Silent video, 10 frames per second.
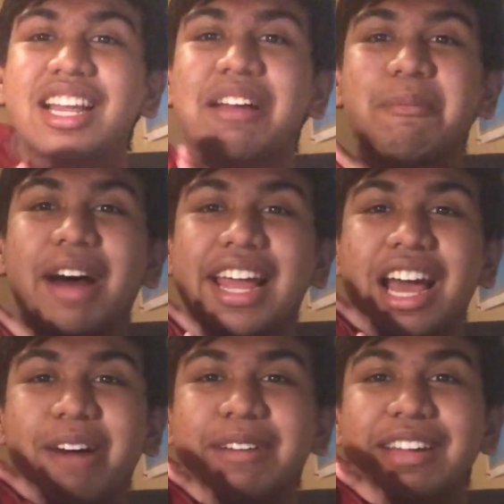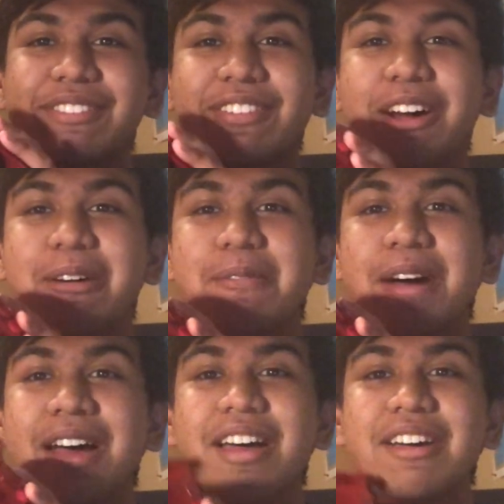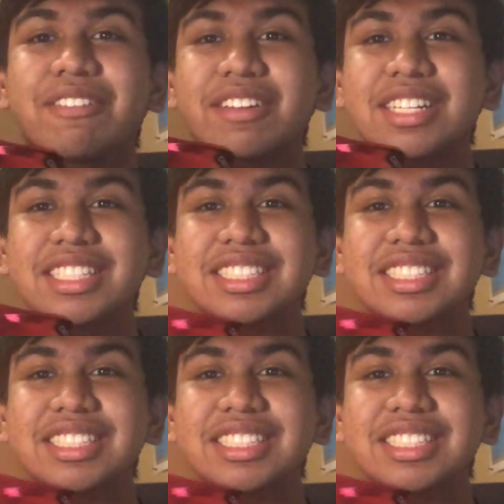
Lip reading: my helmet for this